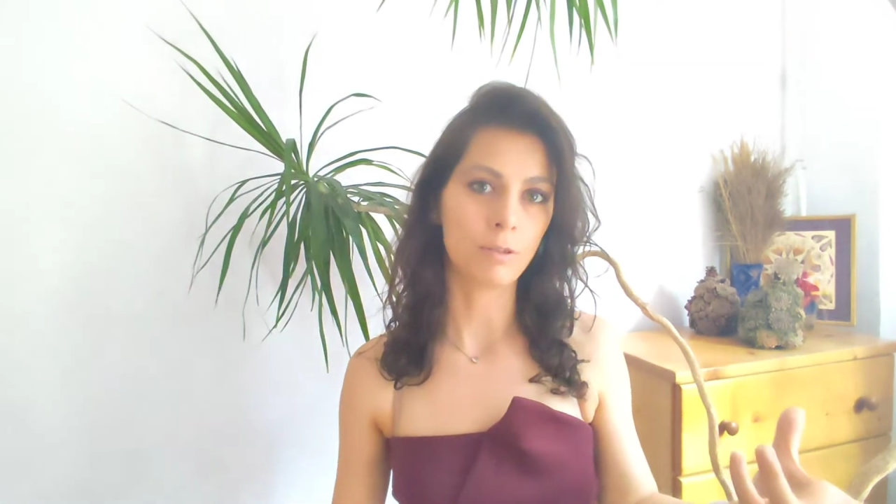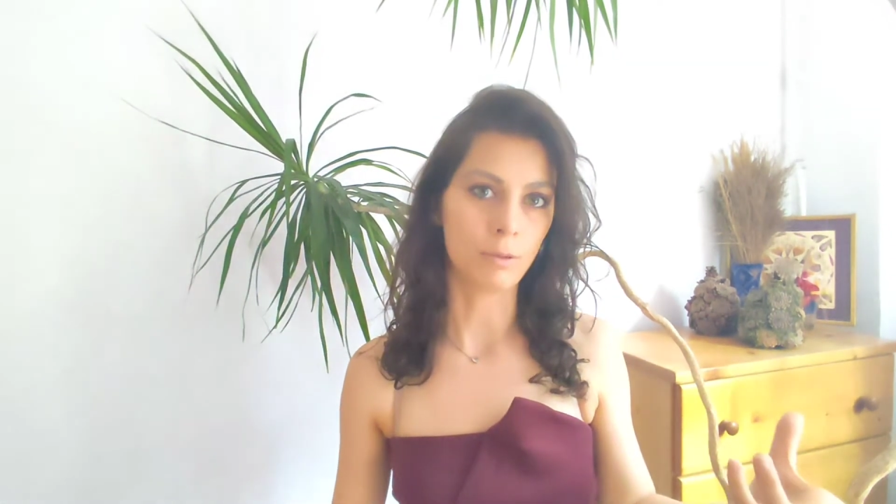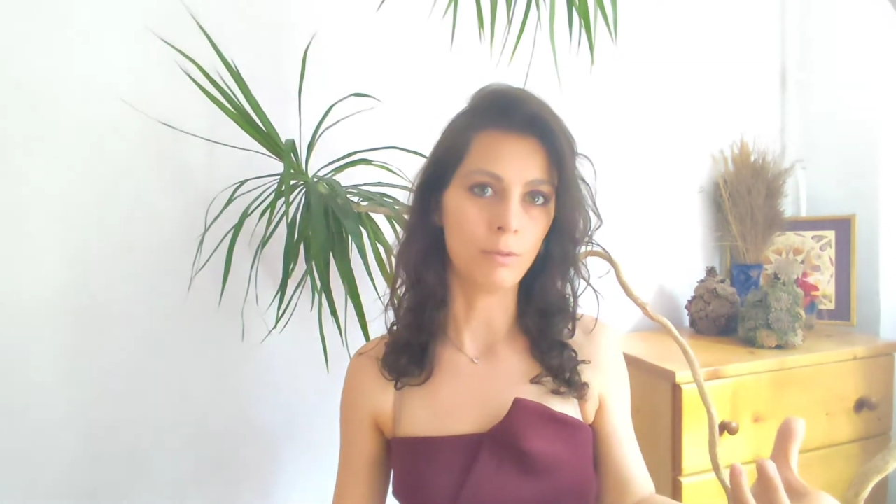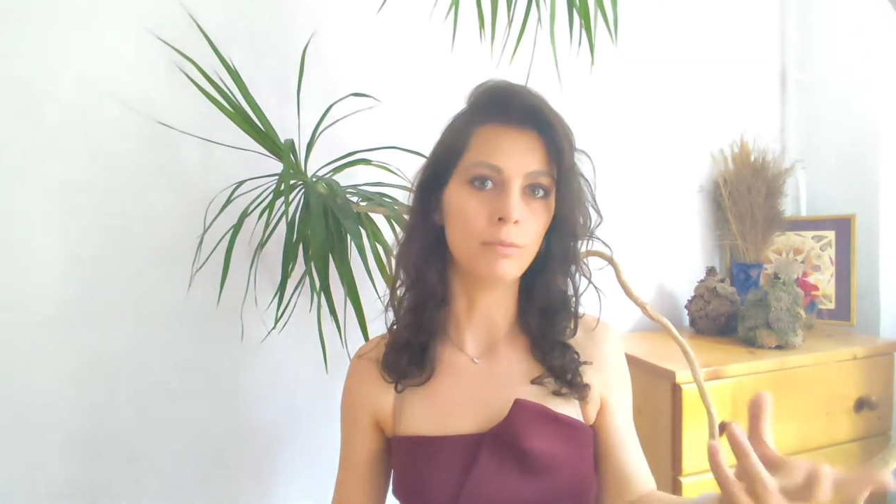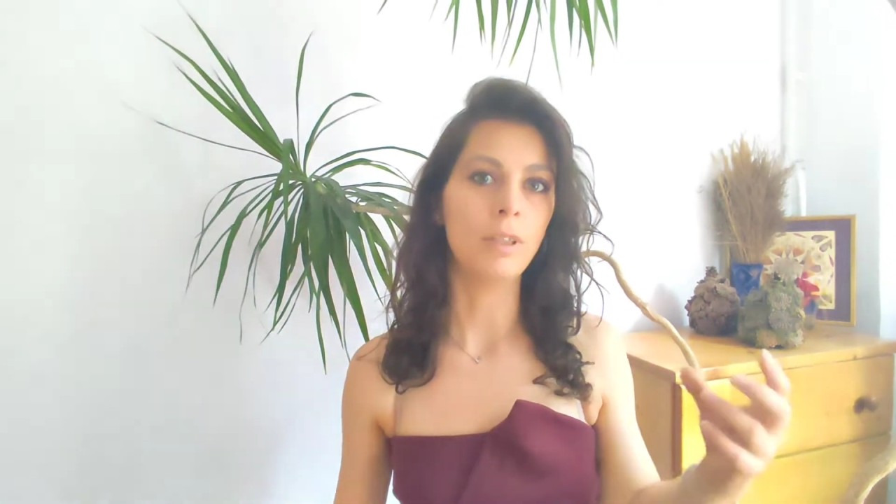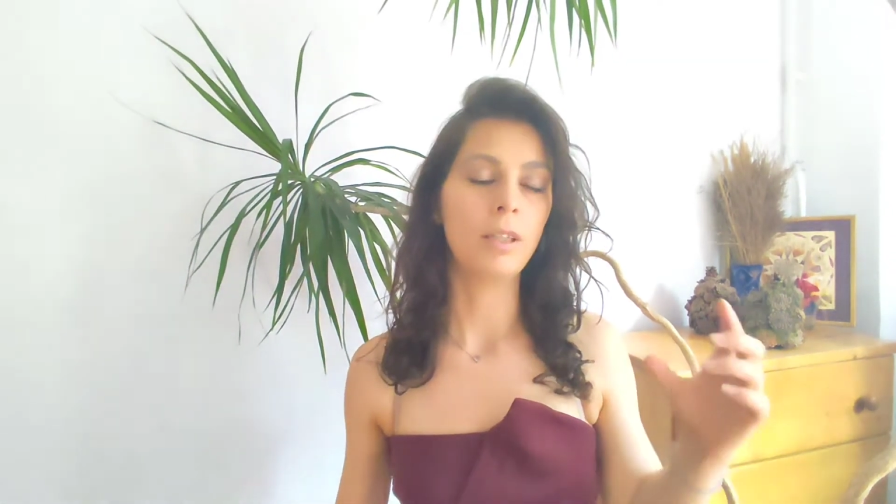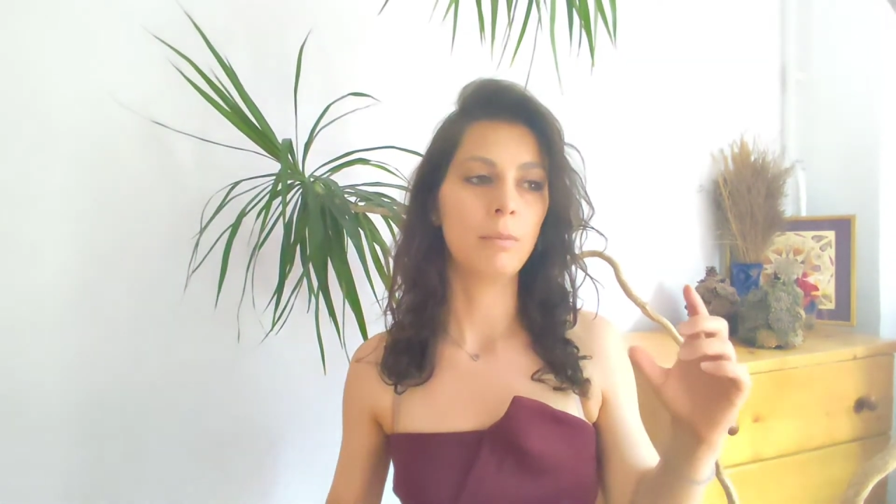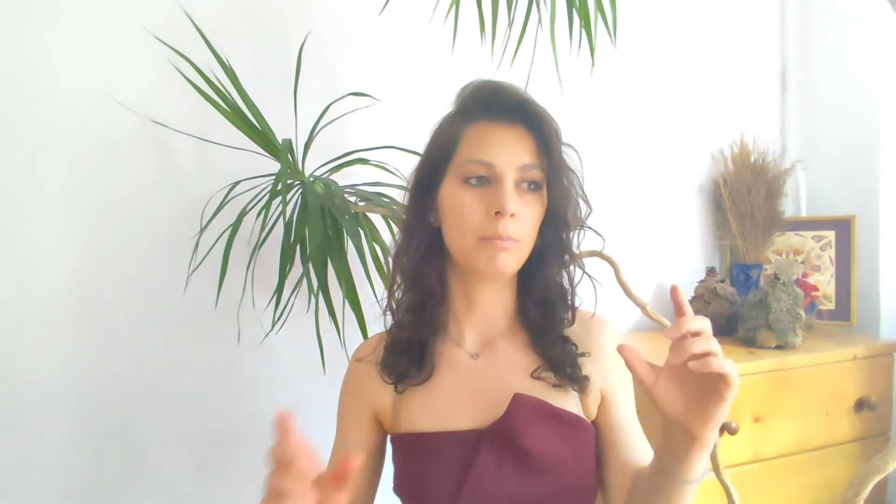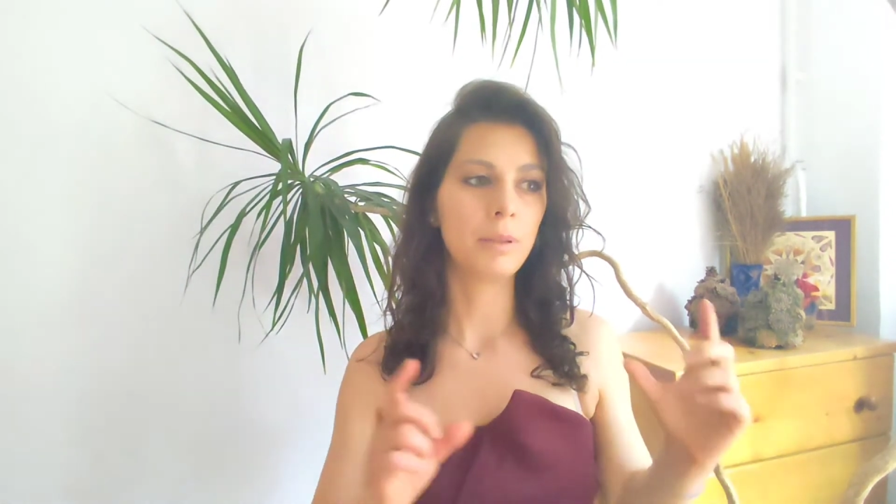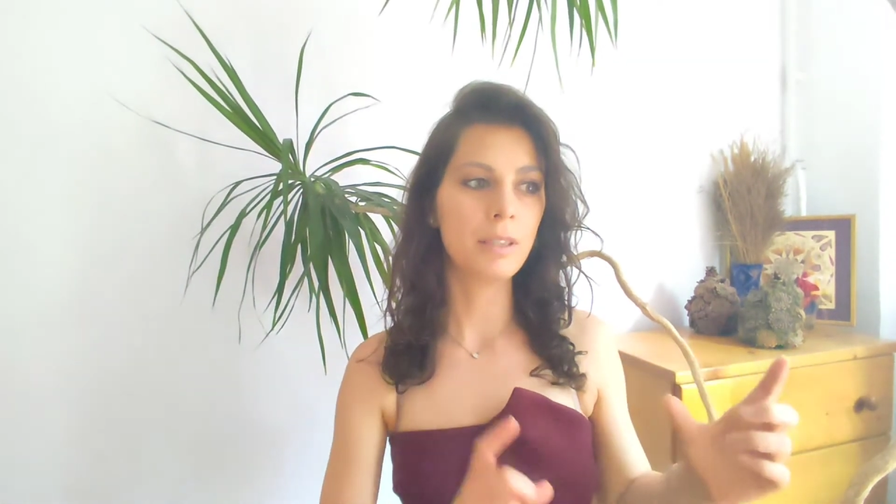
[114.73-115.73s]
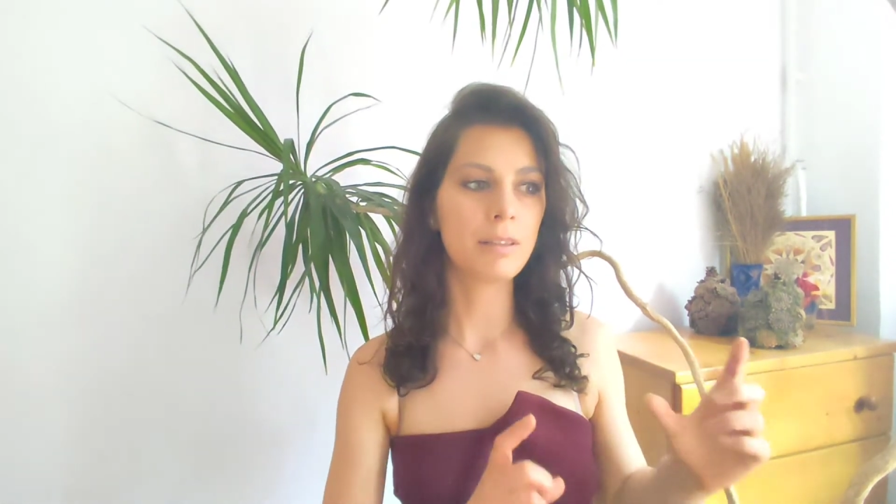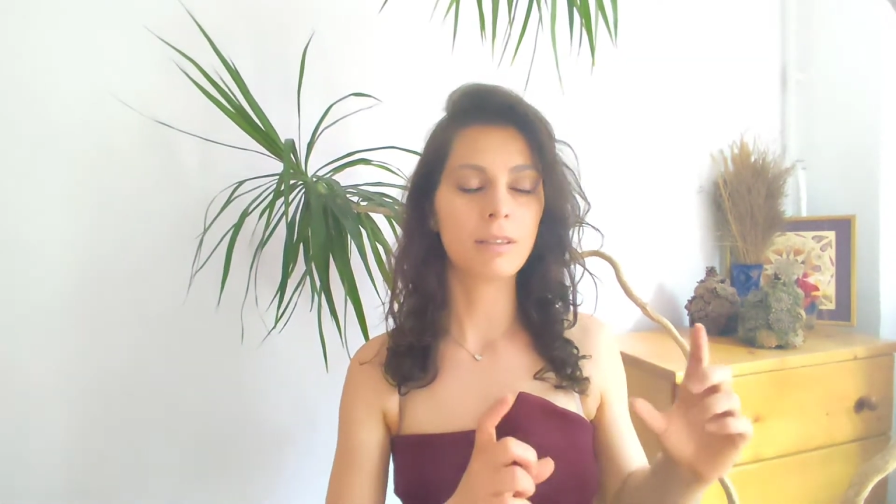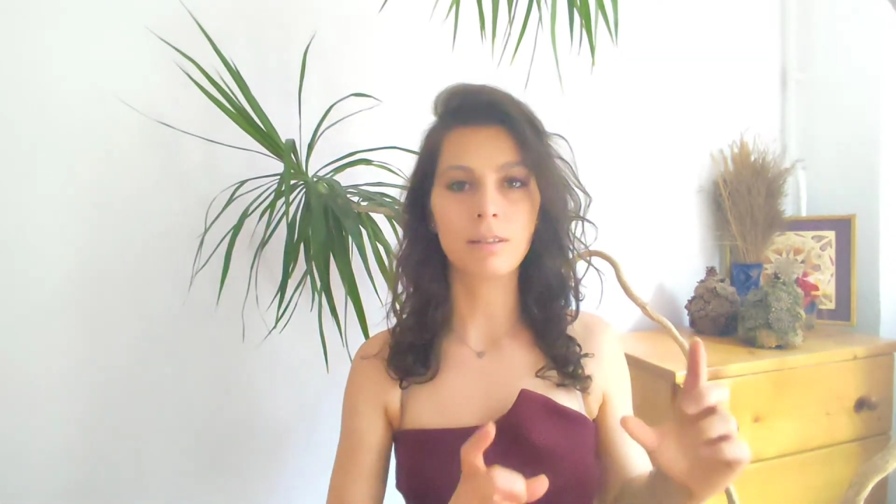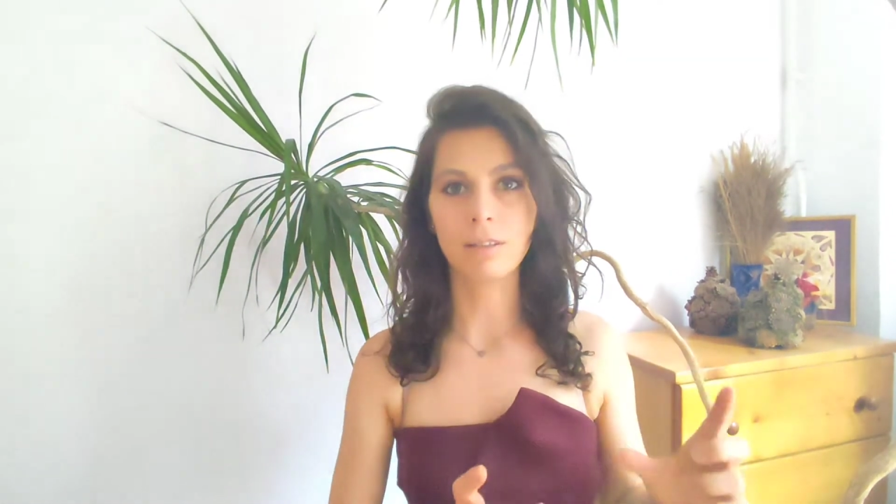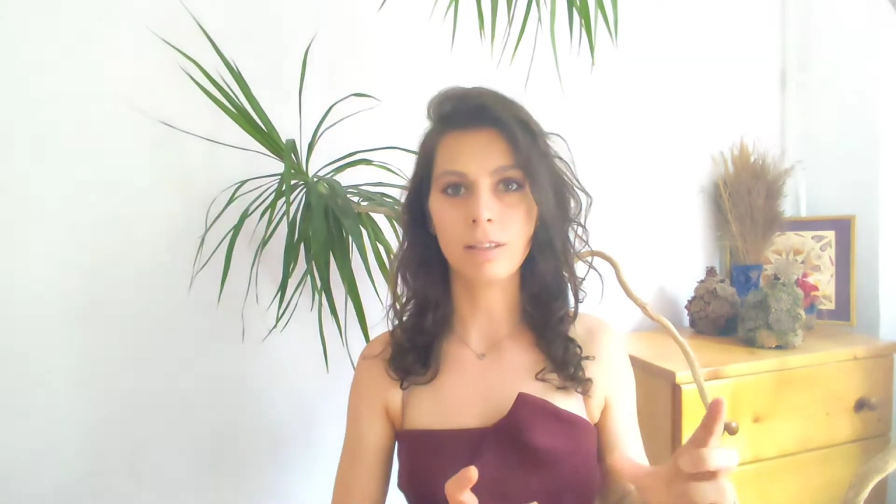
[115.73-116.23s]
so please
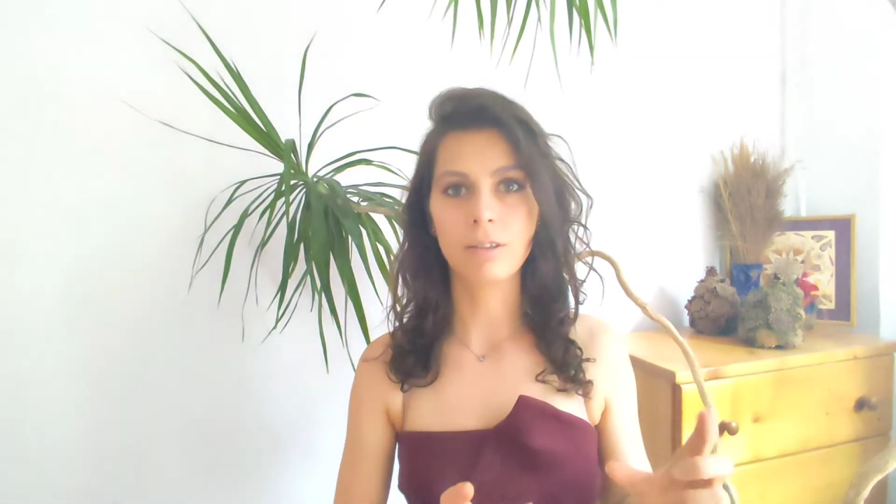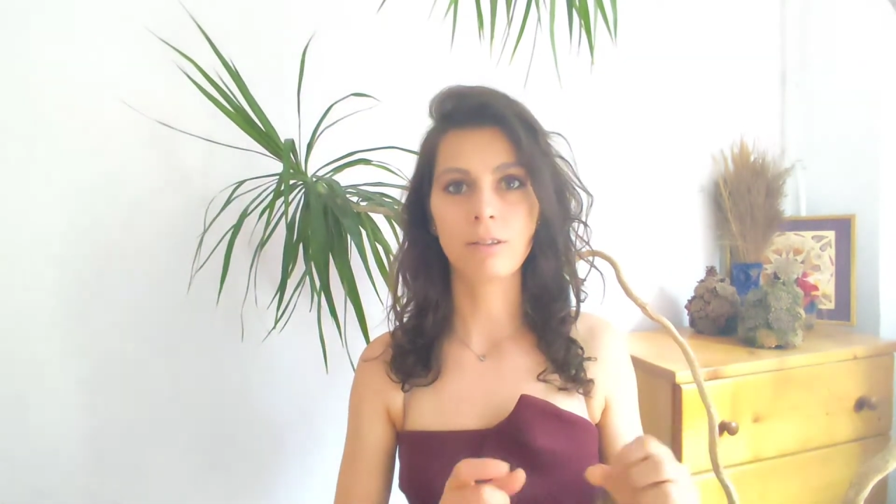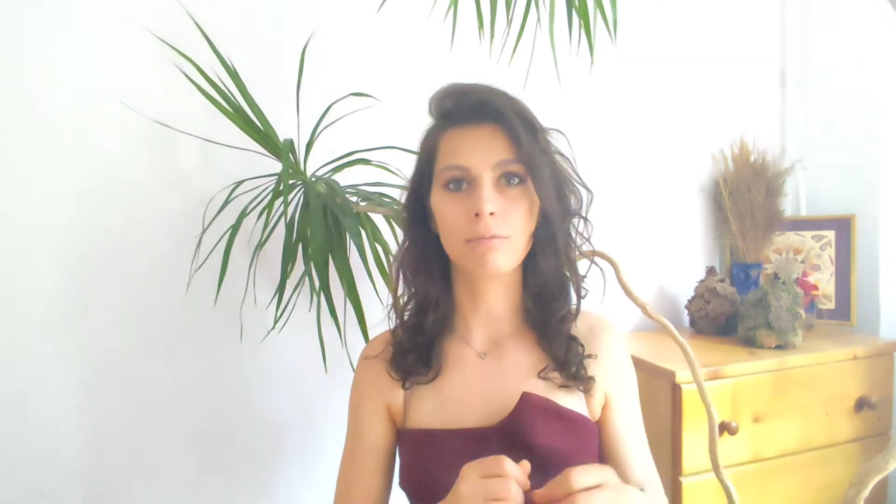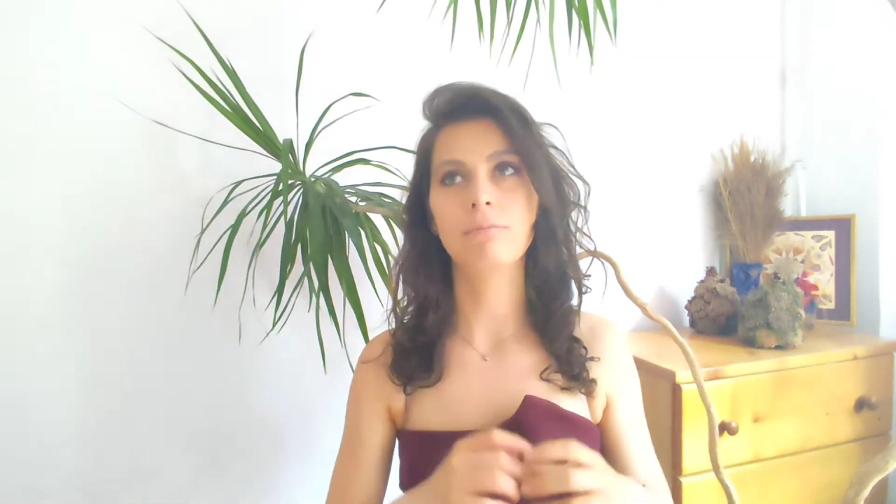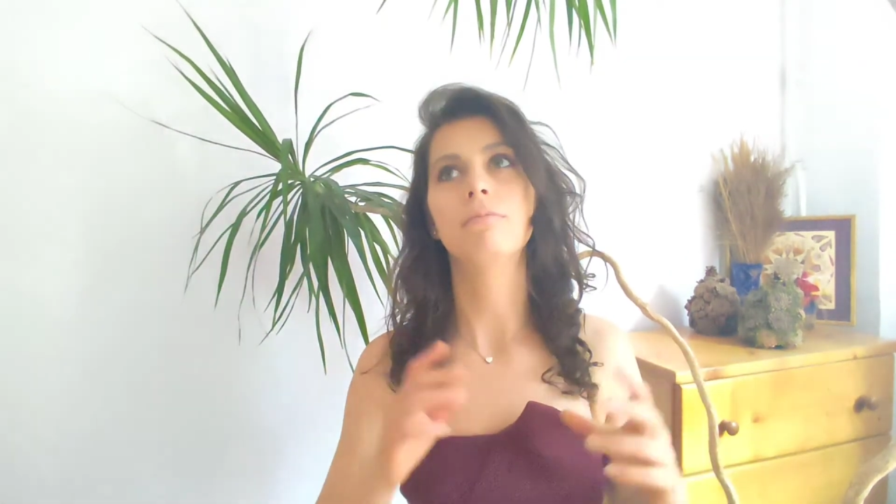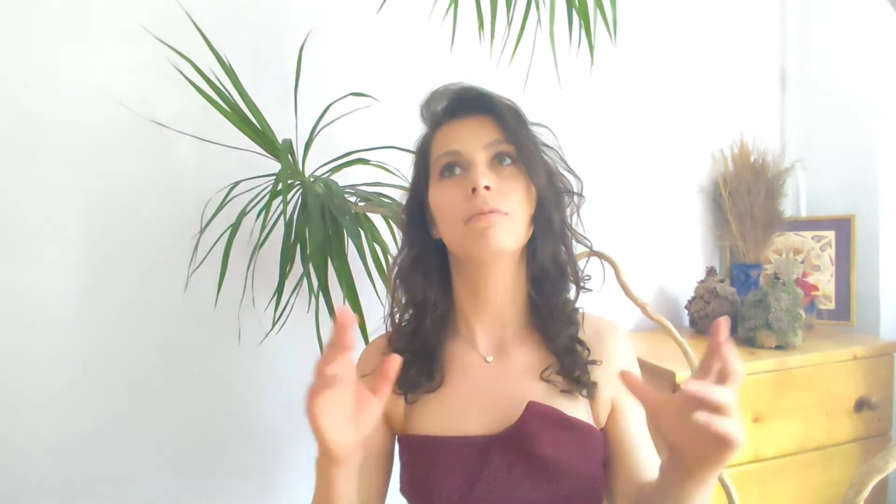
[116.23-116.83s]
consider